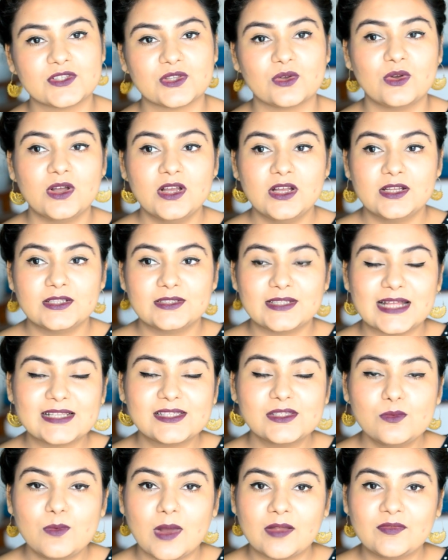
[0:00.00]
So
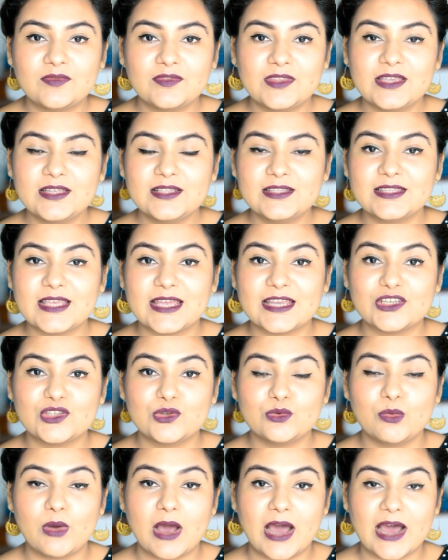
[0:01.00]
that's the one thing
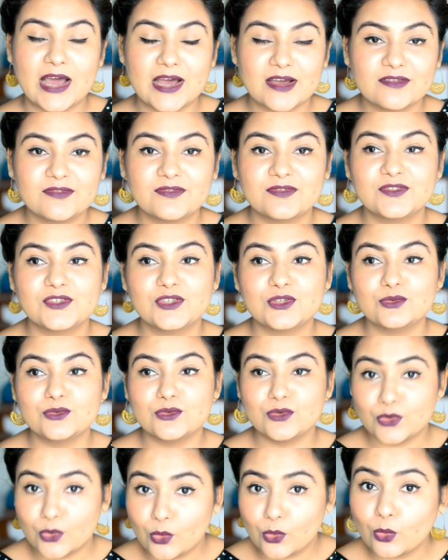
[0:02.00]
that you have
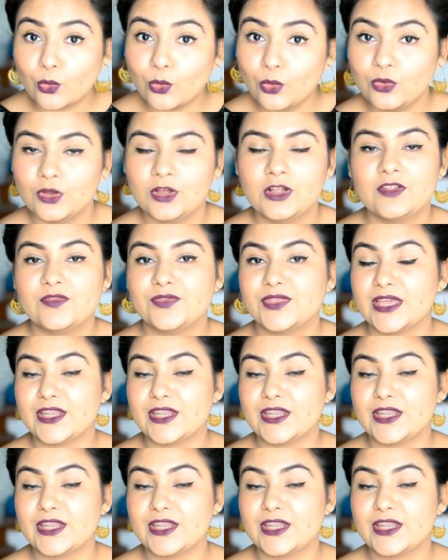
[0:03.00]
to know.